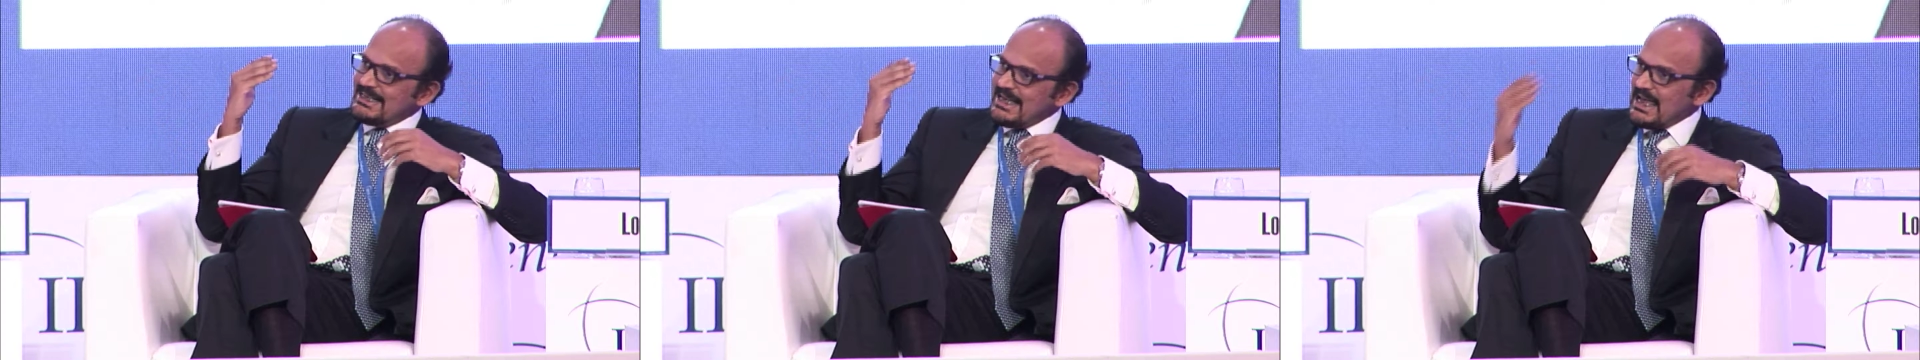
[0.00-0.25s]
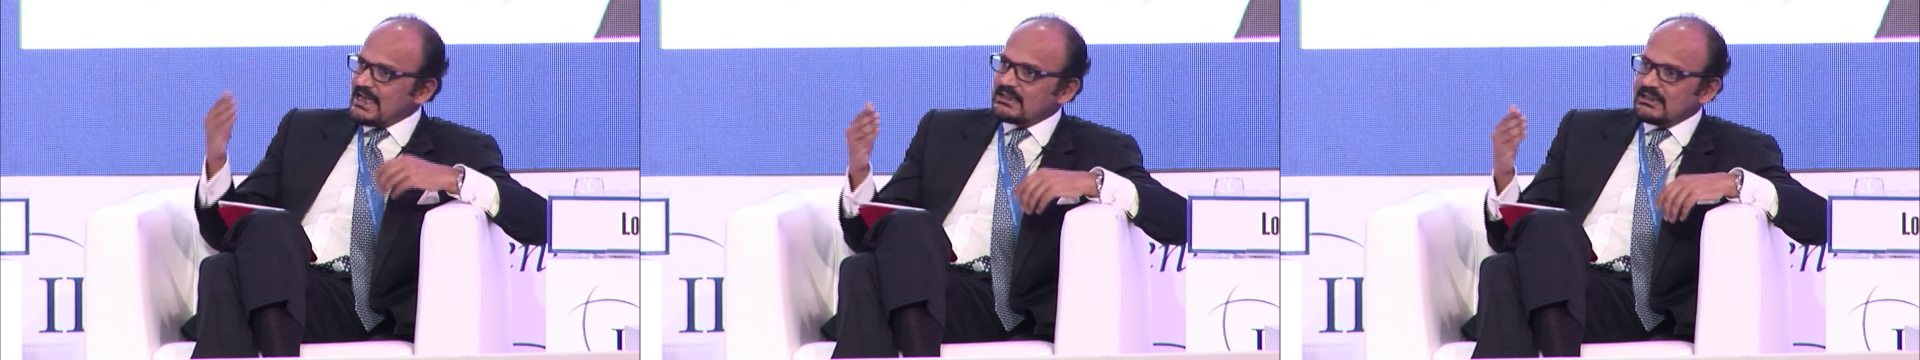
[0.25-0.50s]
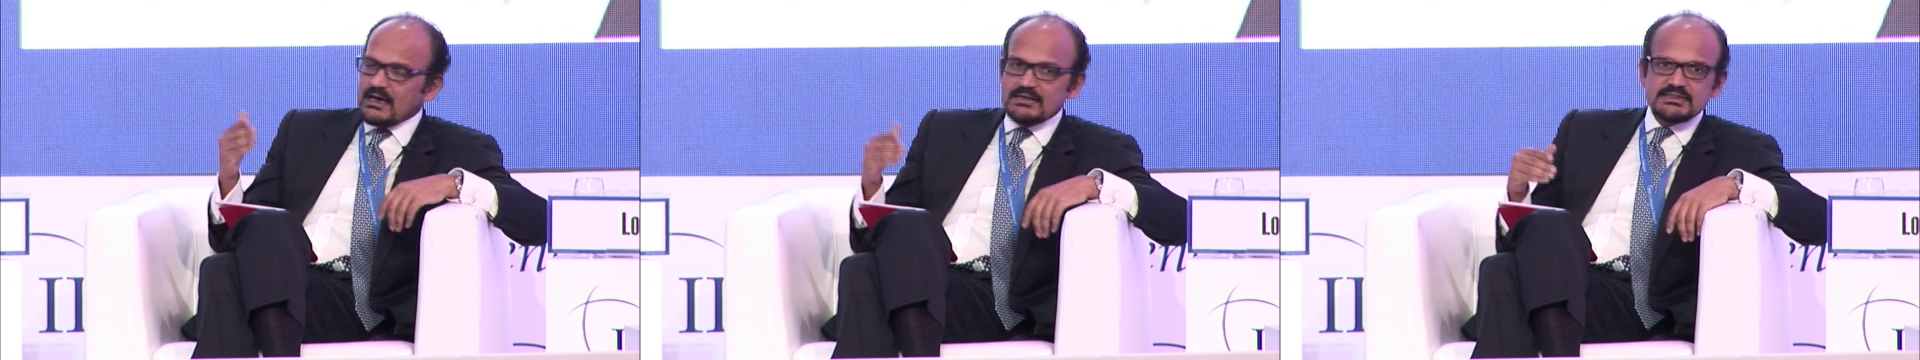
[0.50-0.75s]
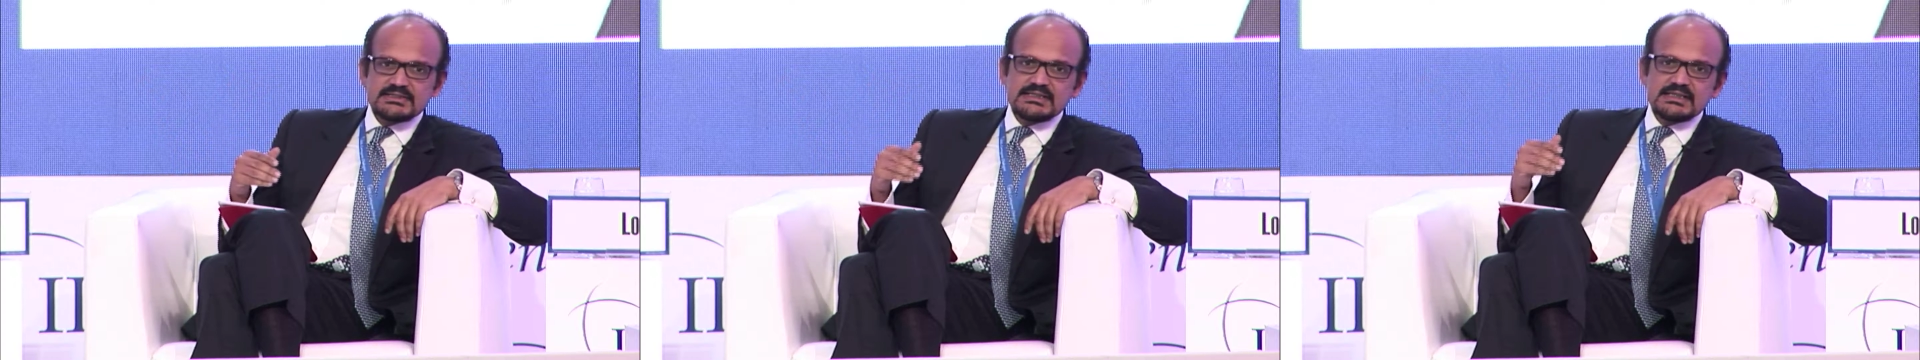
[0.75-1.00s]
8th
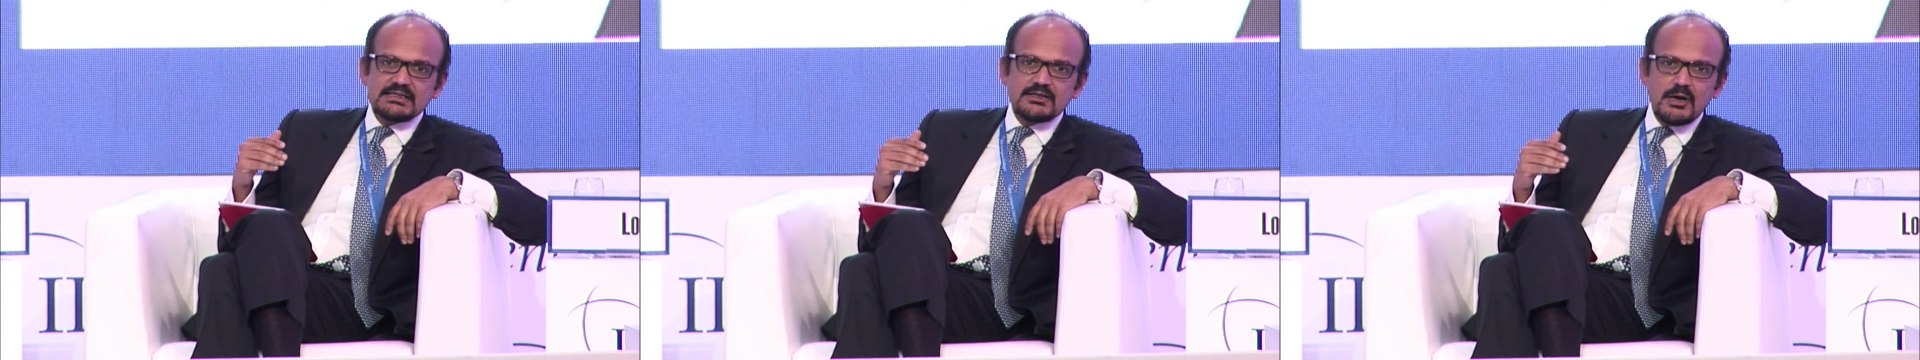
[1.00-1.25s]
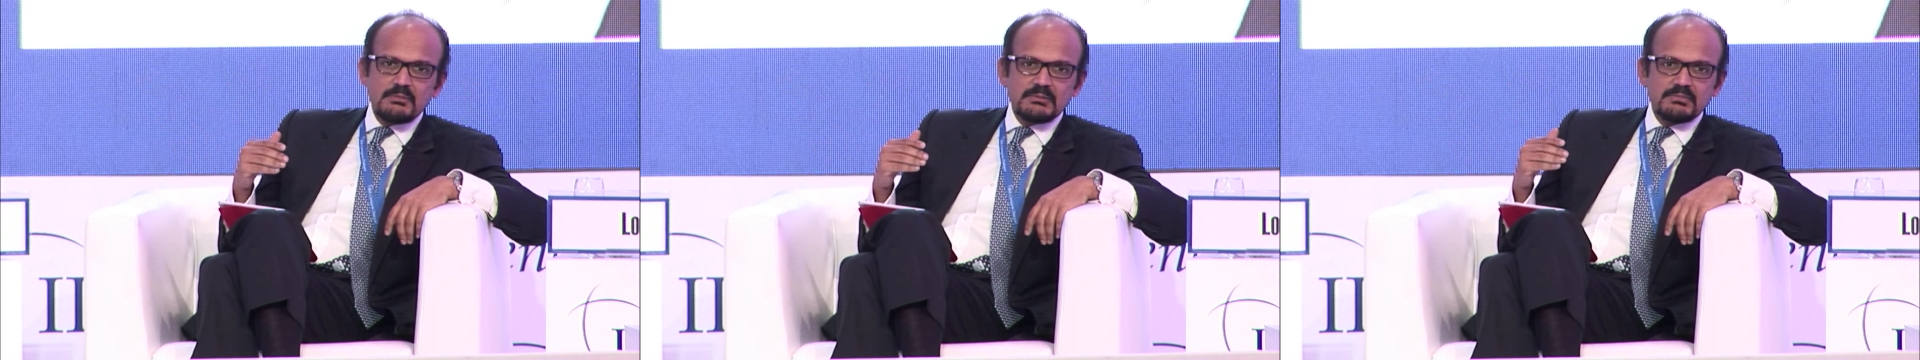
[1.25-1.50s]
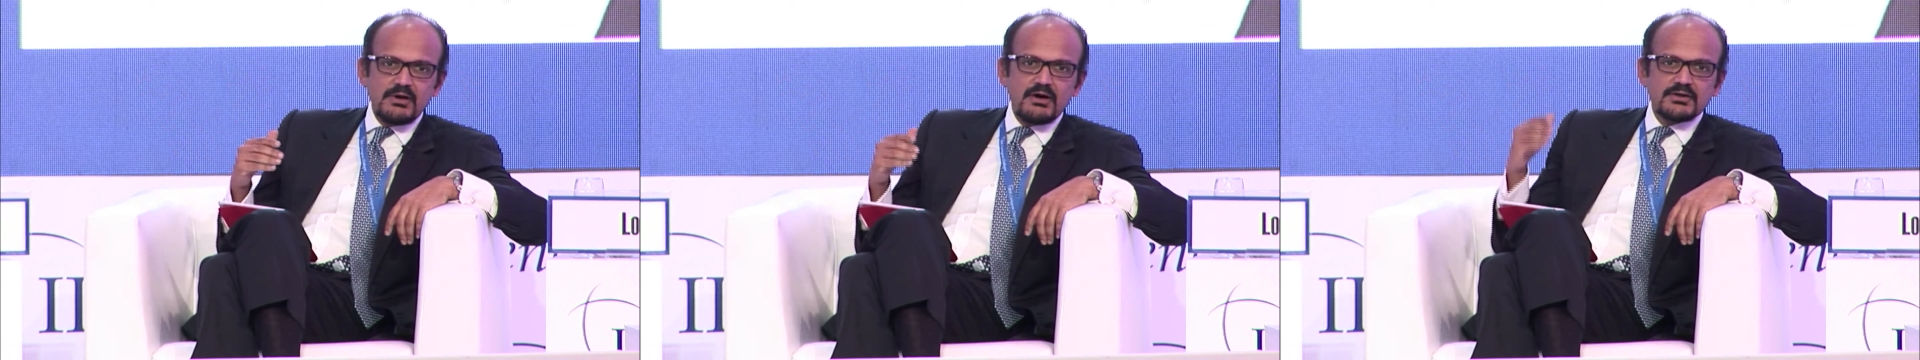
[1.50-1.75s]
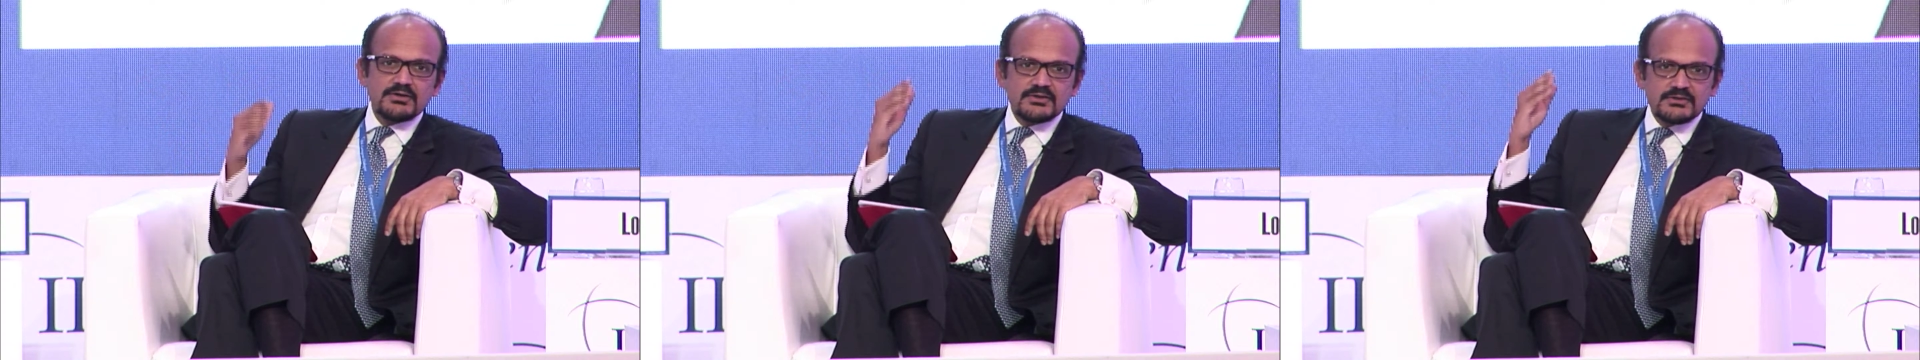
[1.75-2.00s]
largest economic bloc,